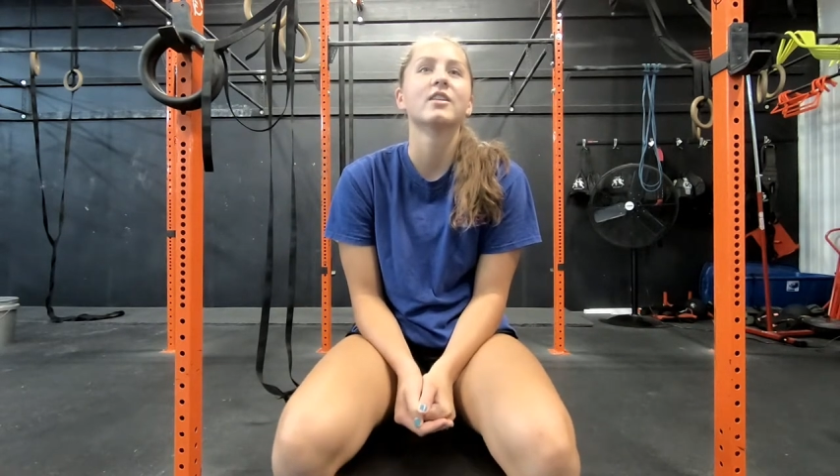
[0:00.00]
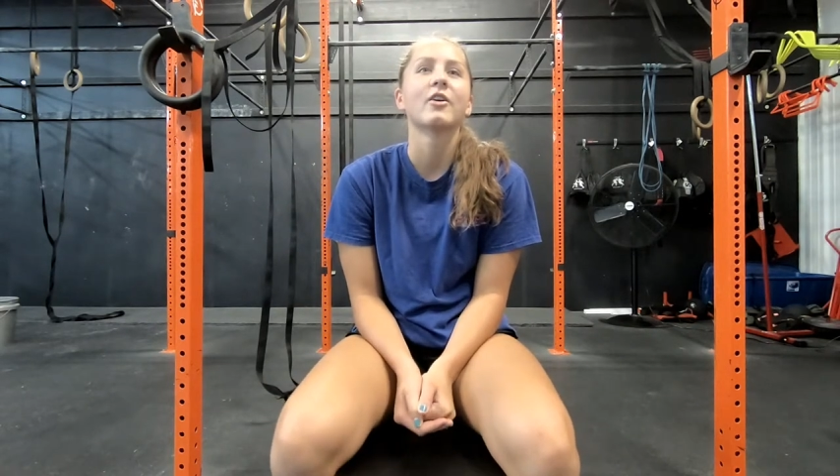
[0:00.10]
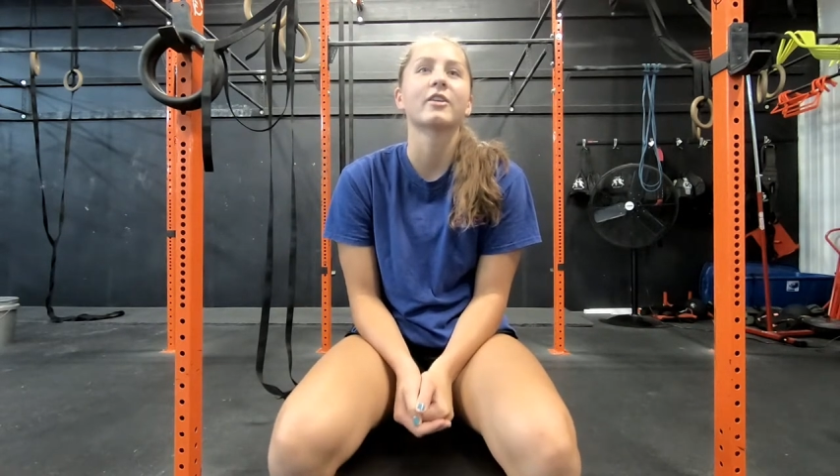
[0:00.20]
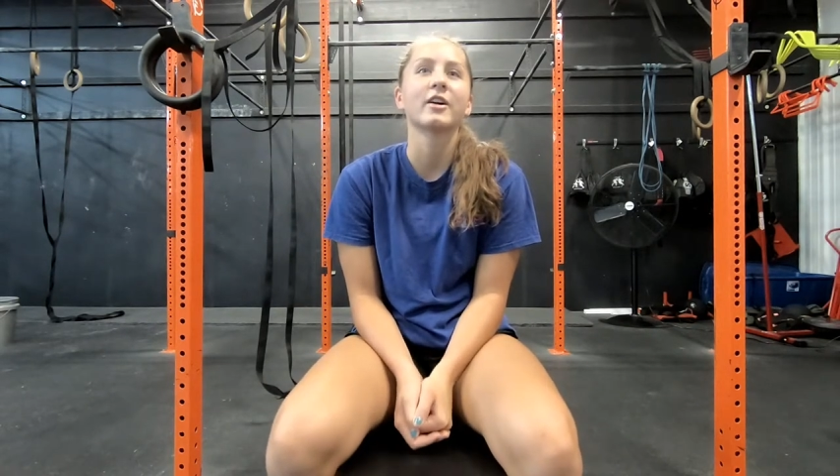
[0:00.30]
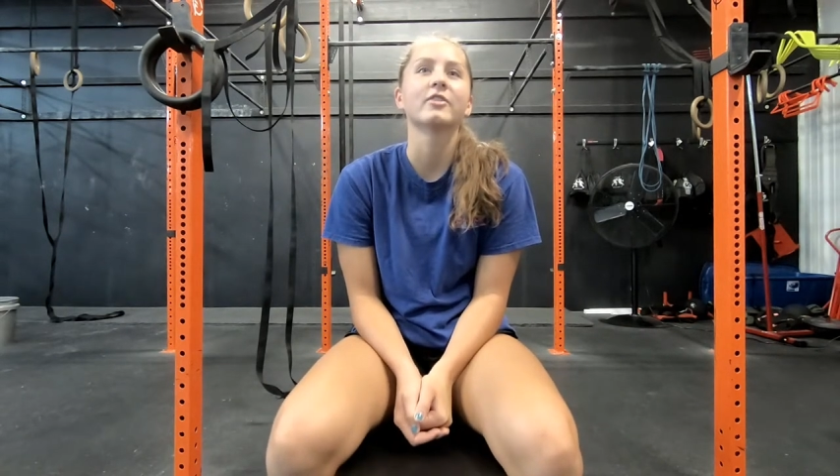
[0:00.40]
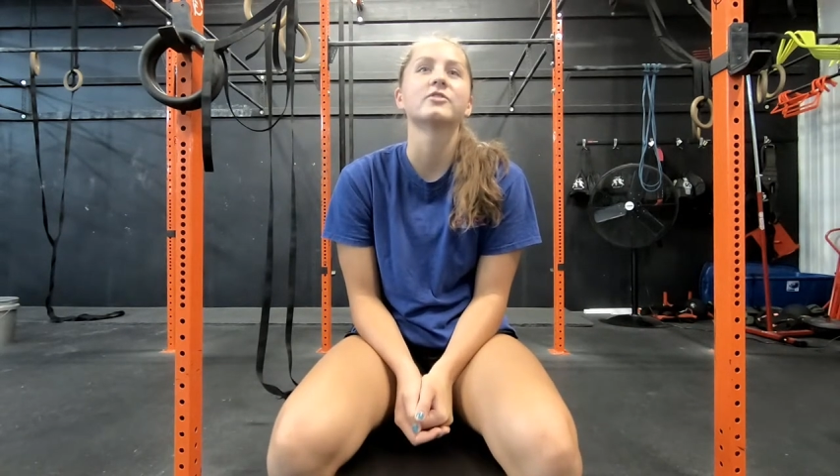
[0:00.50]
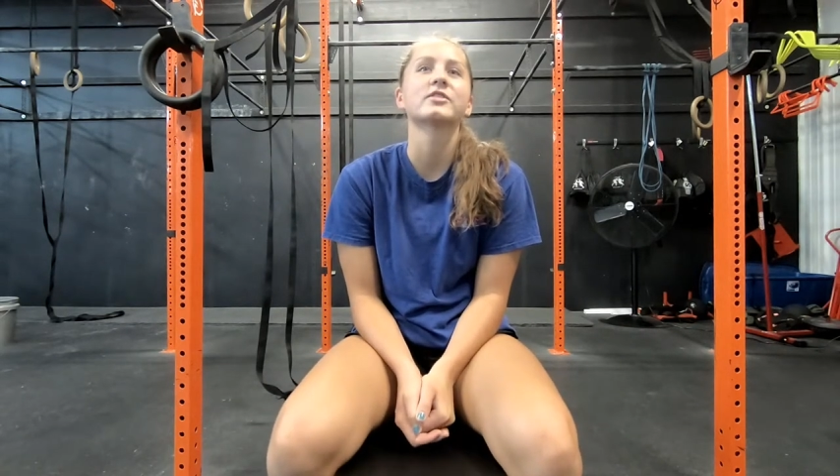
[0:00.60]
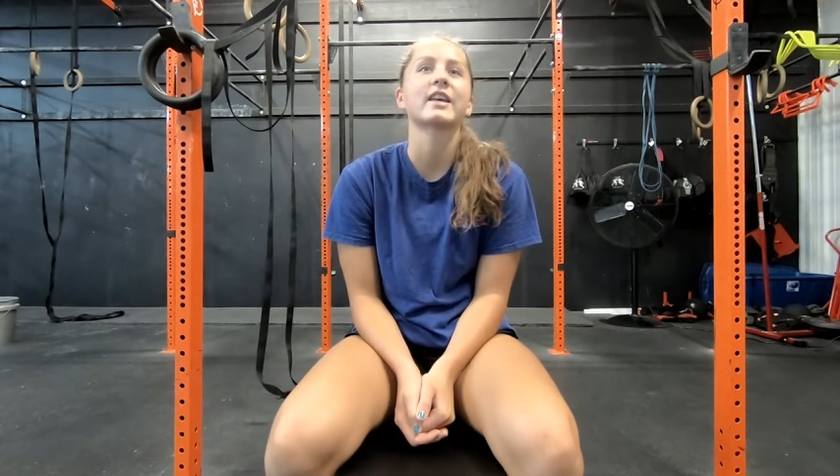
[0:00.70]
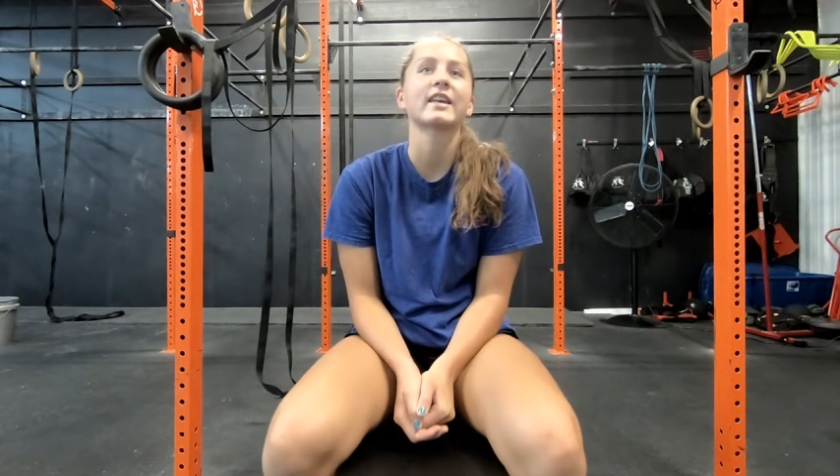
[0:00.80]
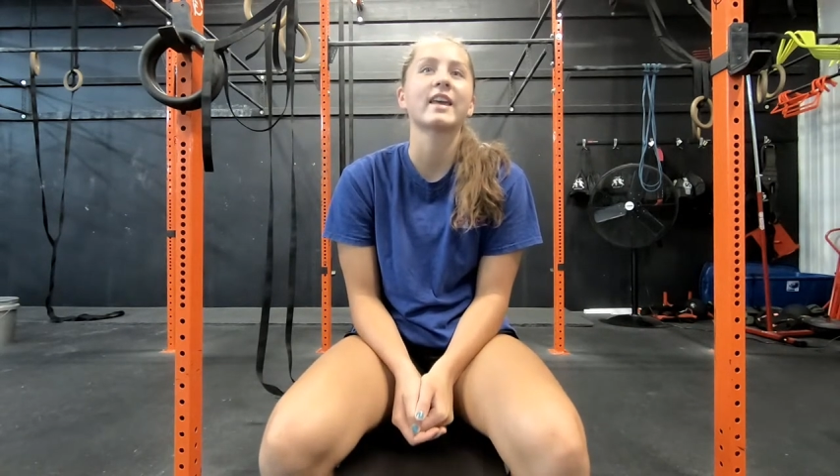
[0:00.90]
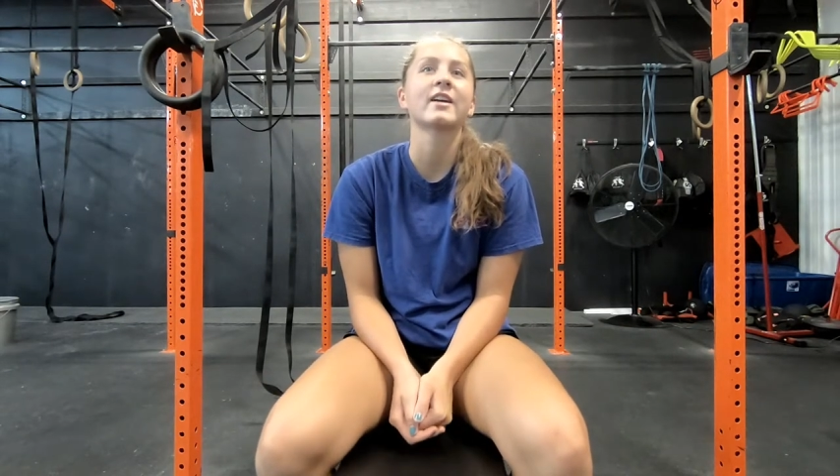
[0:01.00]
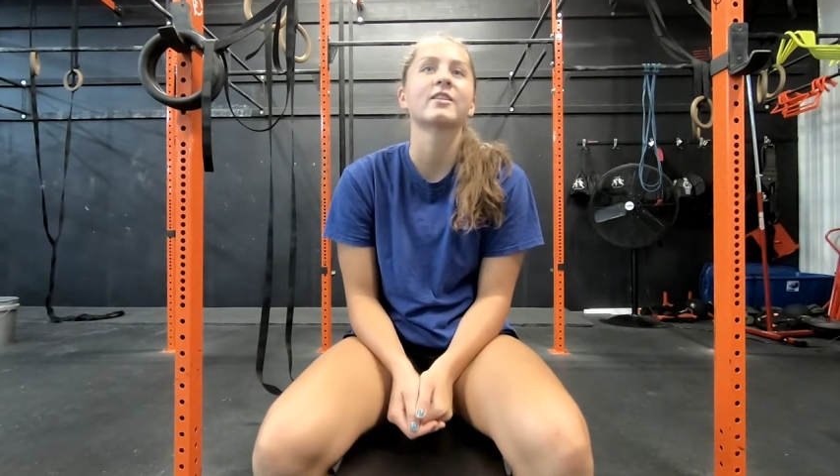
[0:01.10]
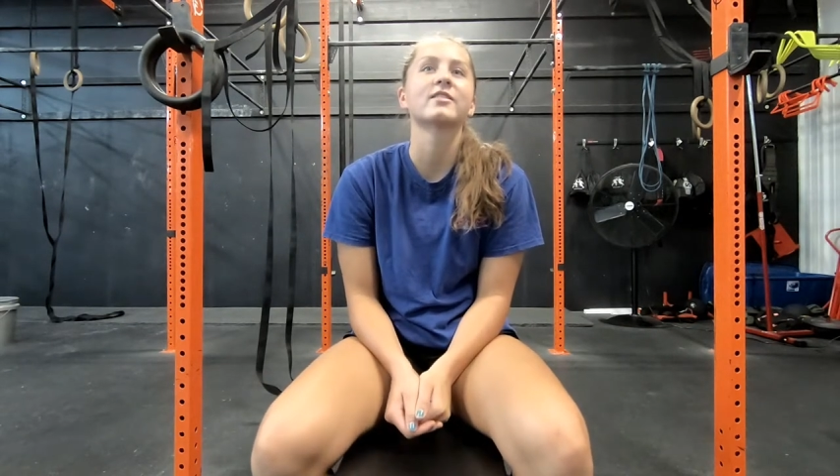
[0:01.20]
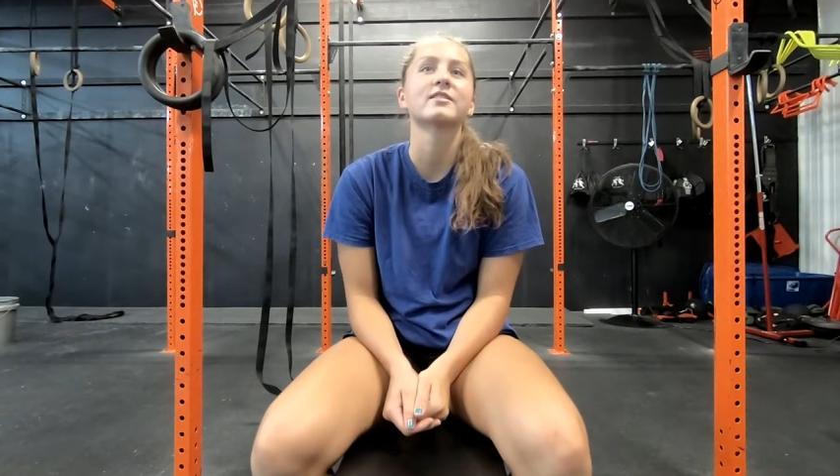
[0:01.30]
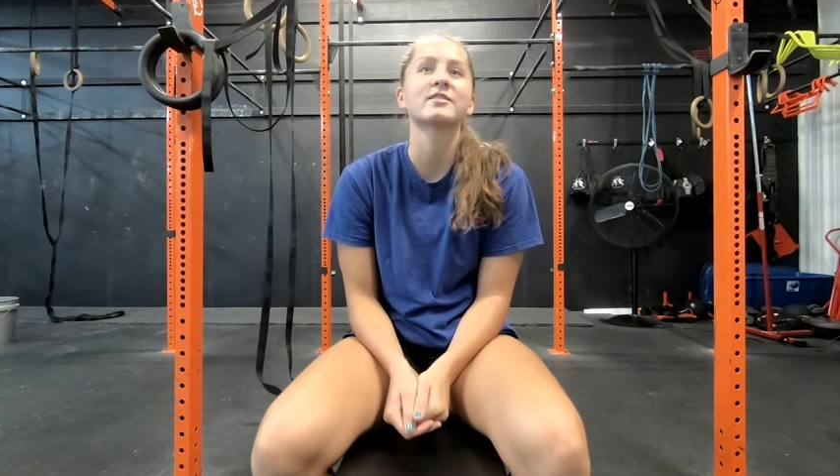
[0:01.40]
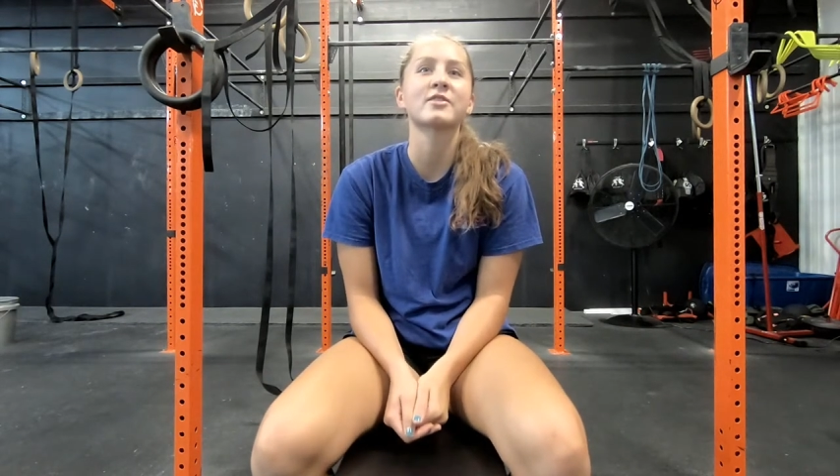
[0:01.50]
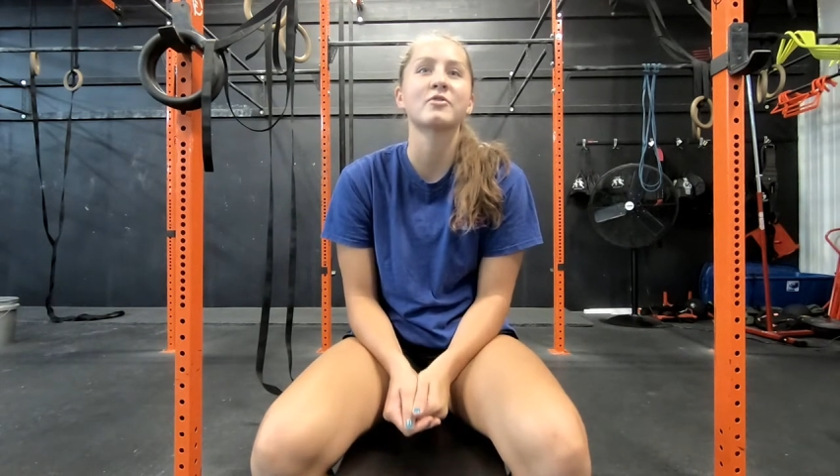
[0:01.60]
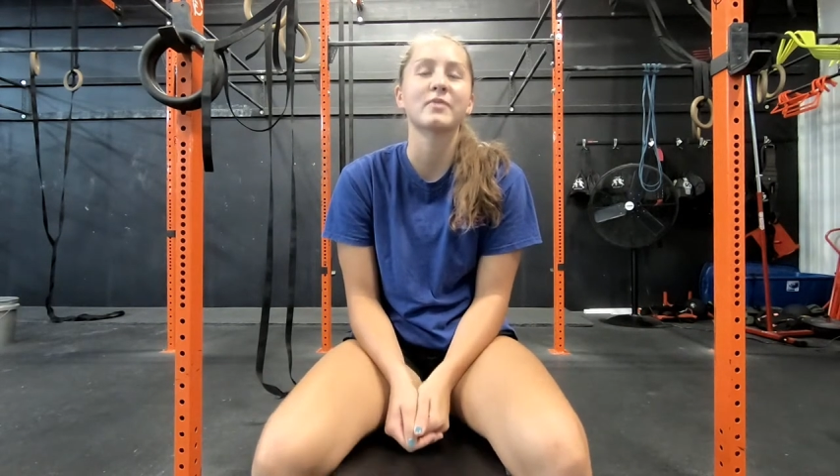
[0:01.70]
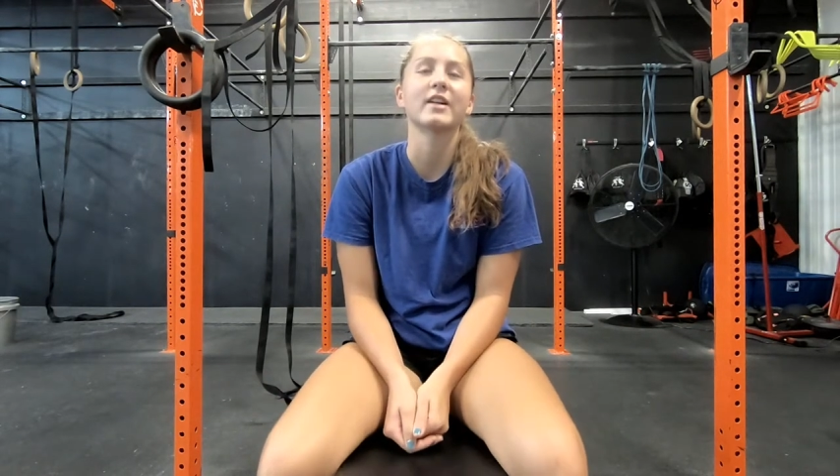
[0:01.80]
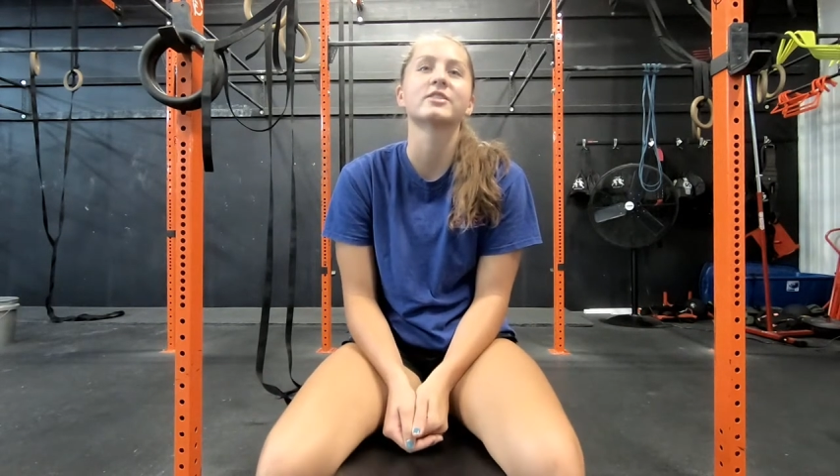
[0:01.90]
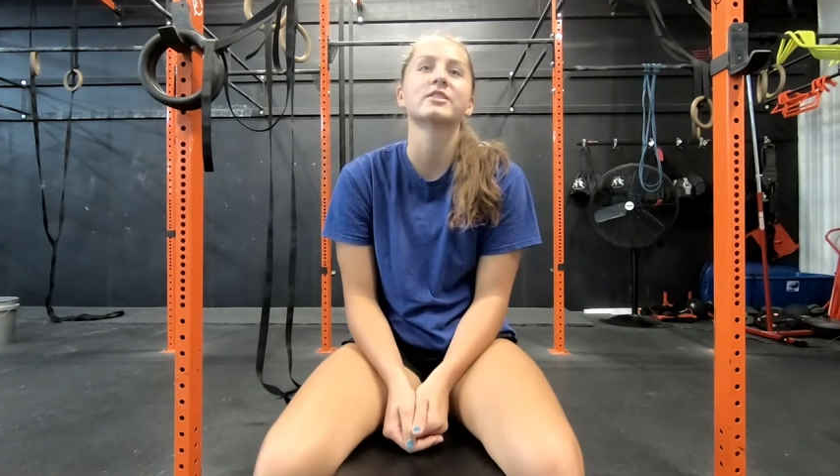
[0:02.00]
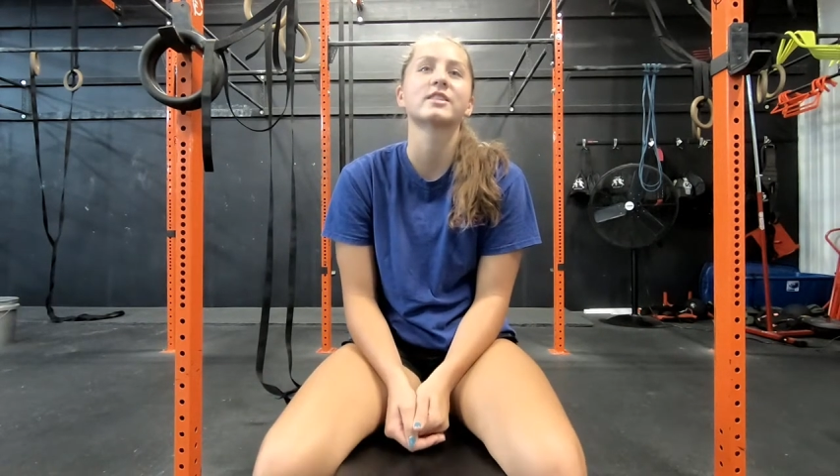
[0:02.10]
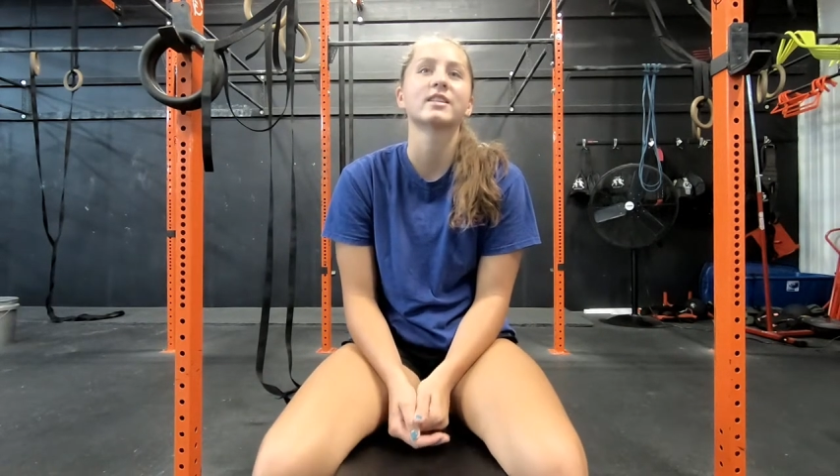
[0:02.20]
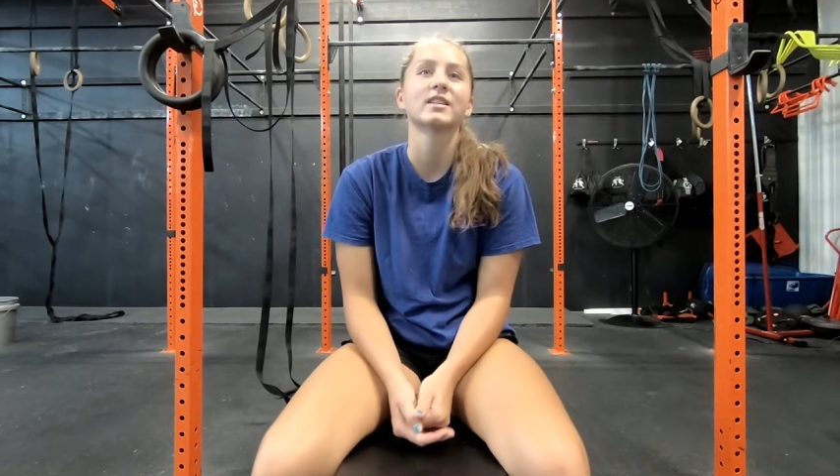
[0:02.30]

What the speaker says: or coach that cared so much